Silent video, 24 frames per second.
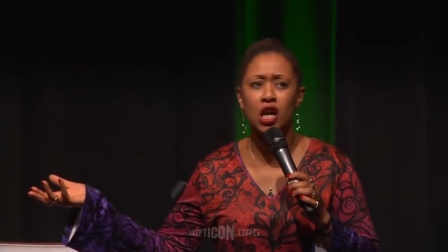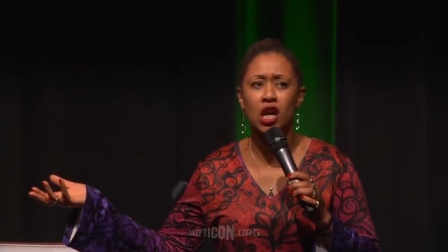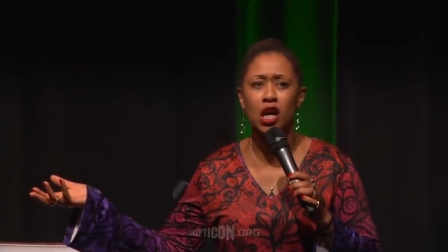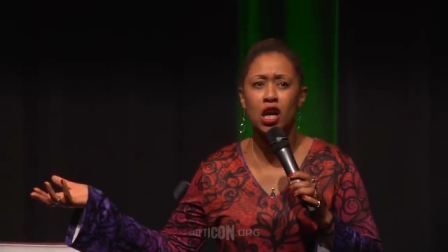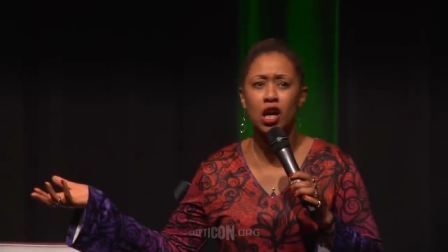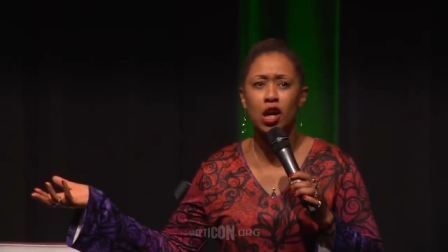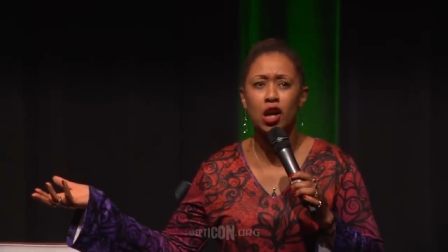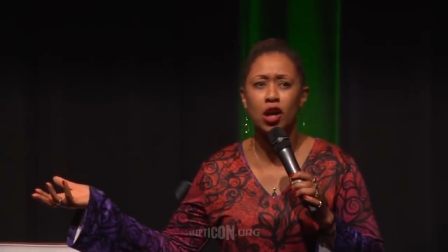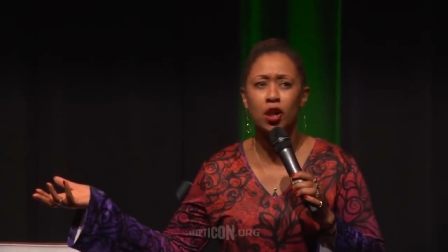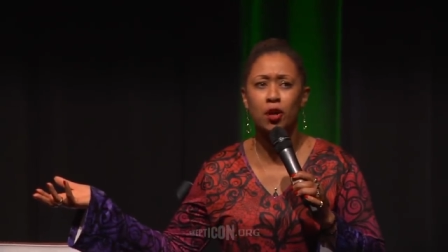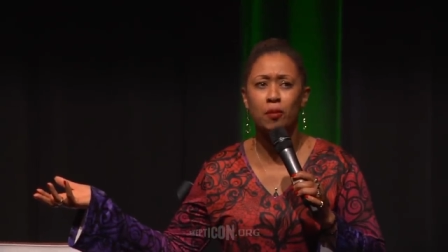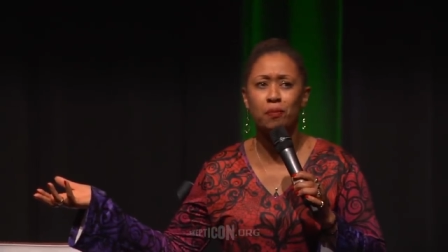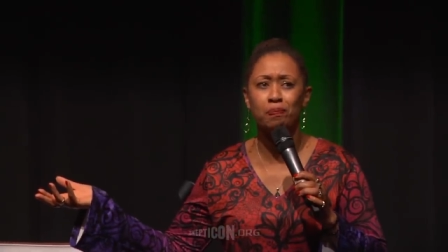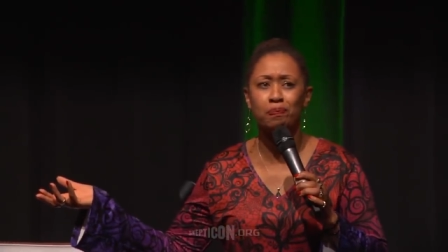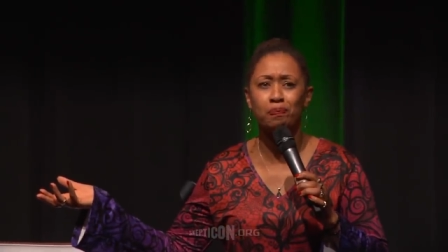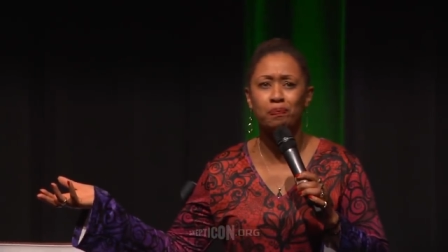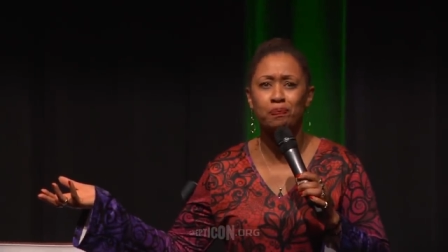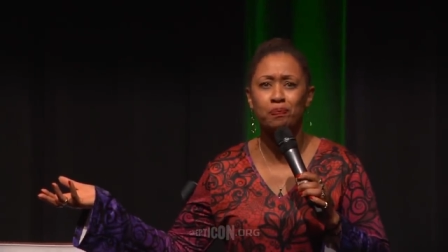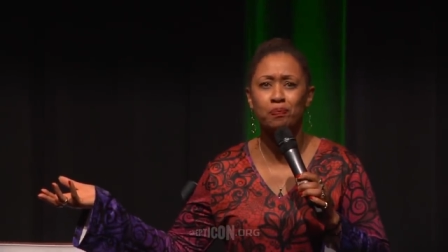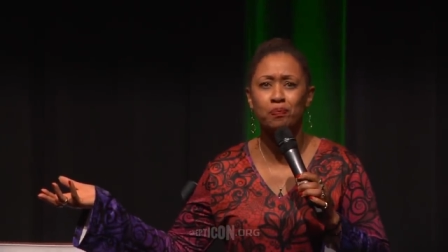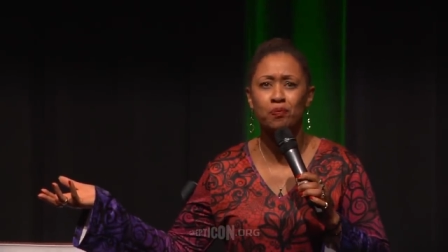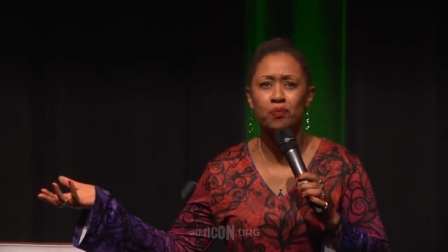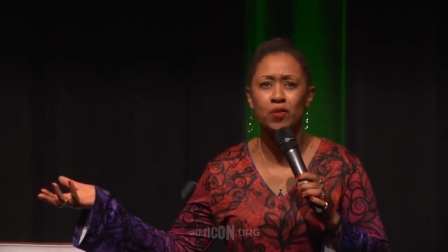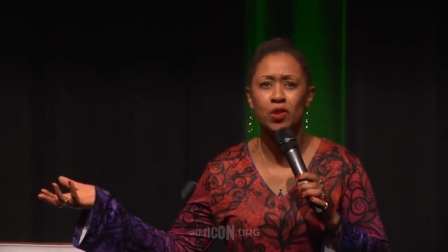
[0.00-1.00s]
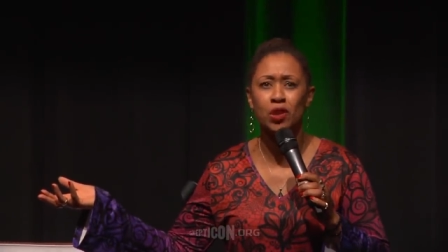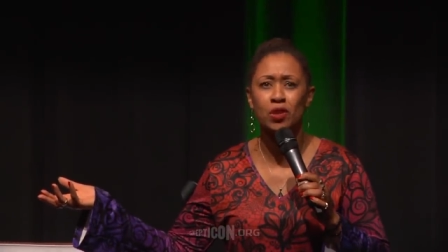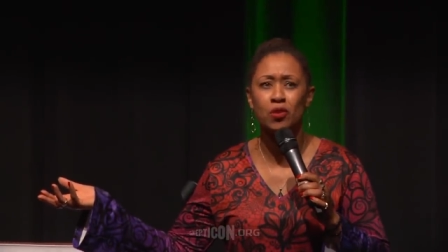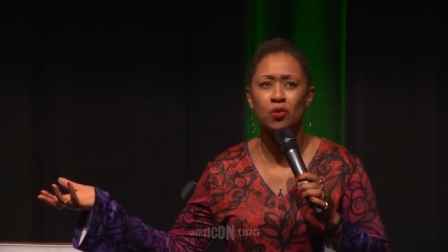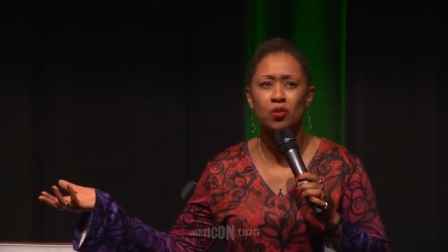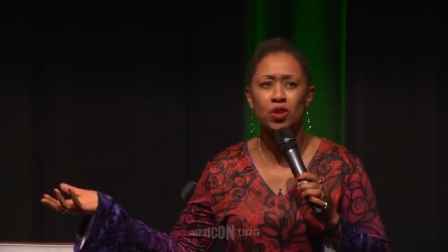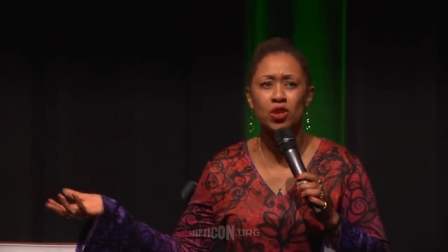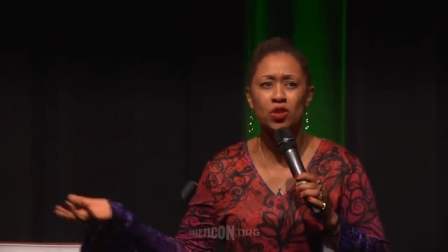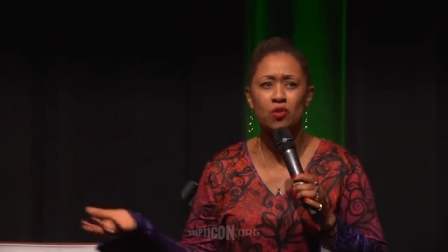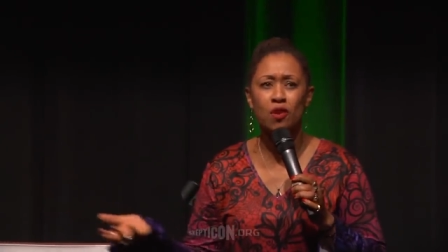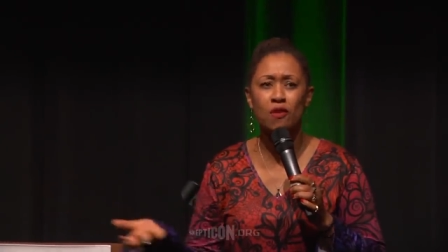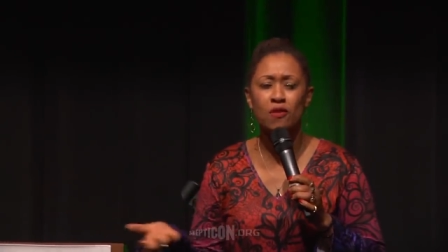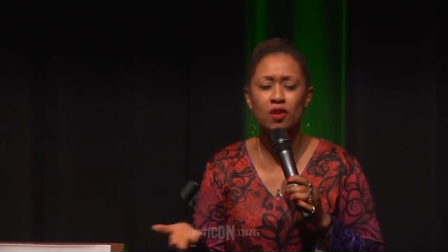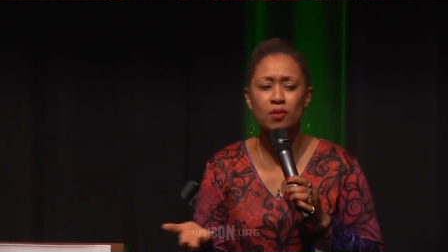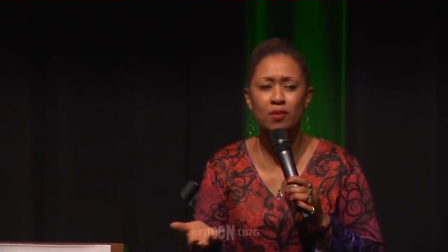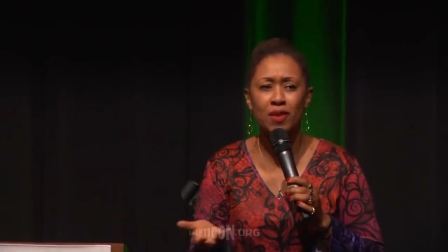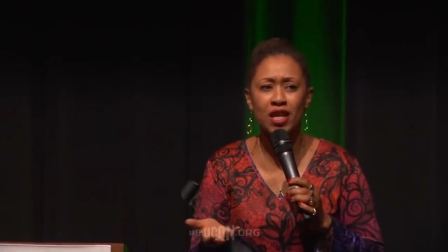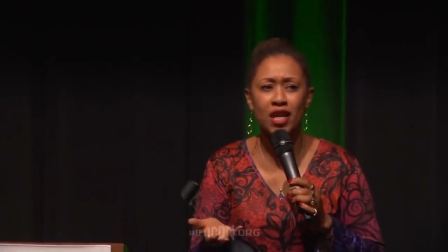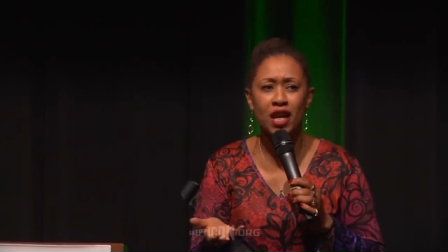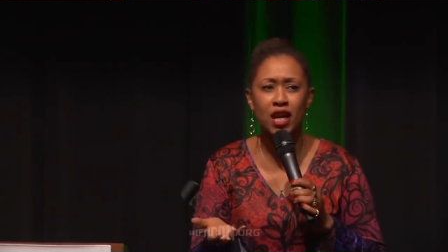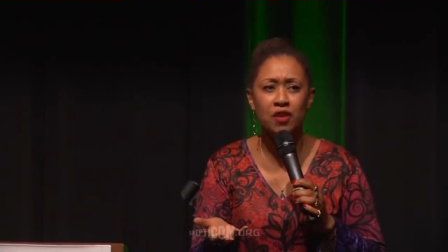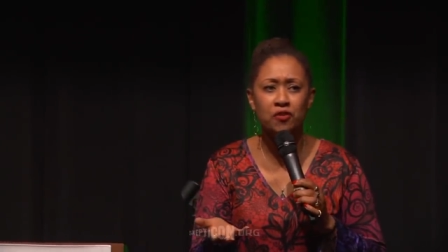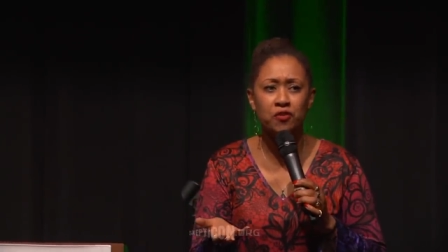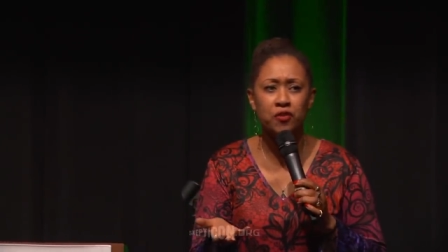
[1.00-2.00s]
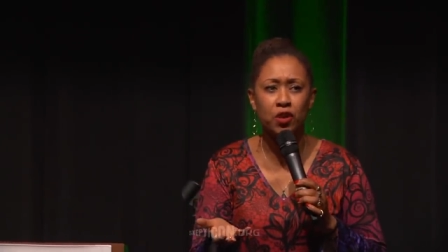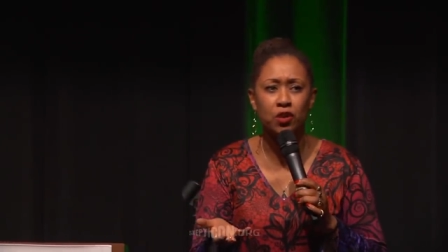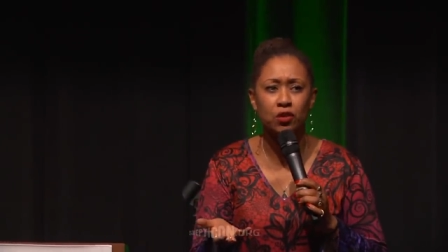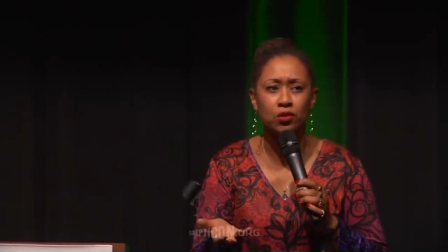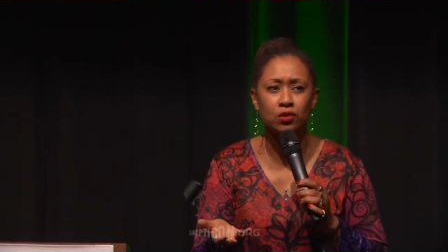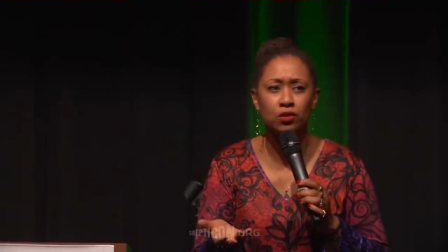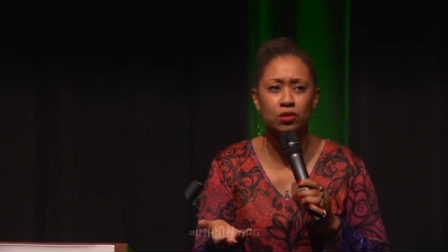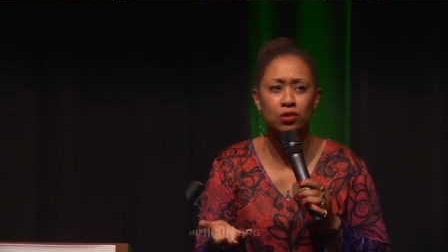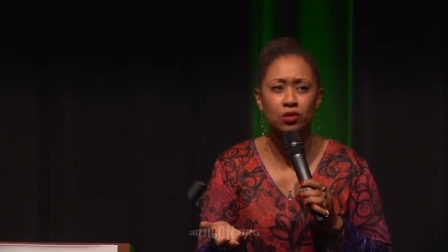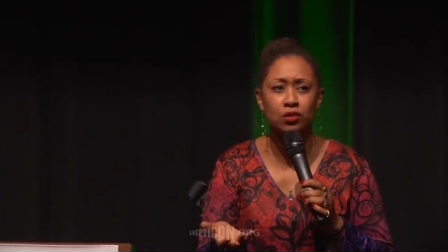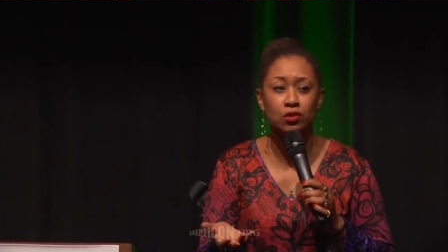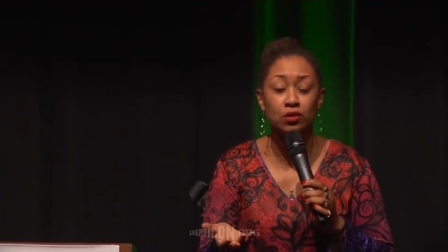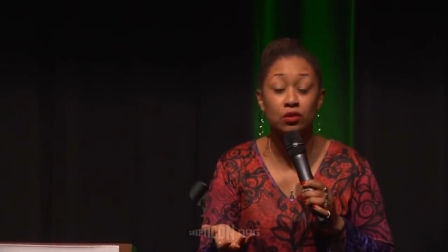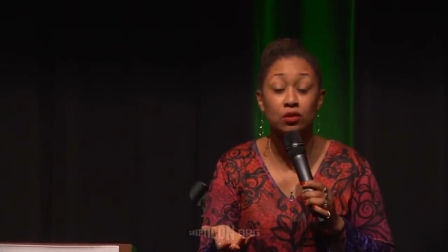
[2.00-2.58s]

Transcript: Um, what's wrong with my iPhone?